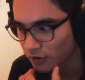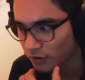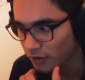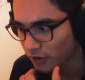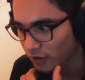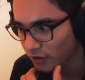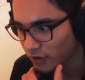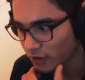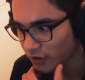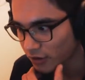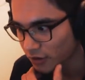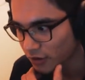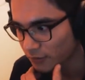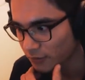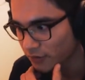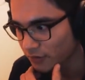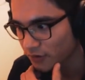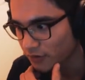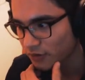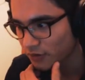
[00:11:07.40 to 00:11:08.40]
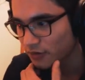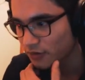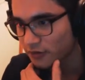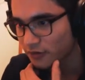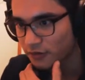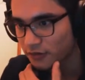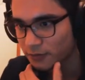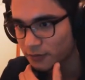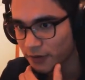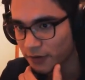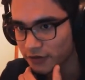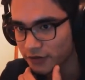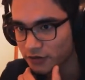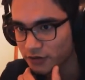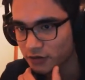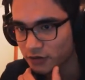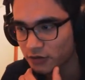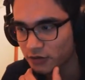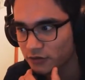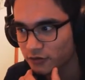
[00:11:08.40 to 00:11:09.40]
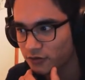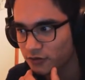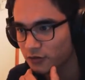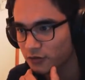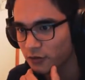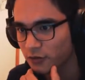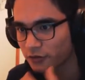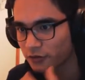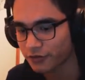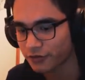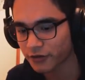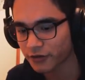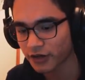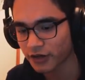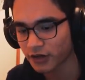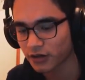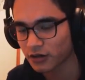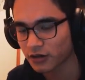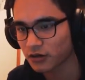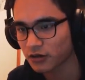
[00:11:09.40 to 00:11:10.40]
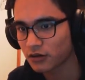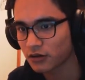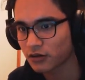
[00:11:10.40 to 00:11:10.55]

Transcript: Okay, um, special 203.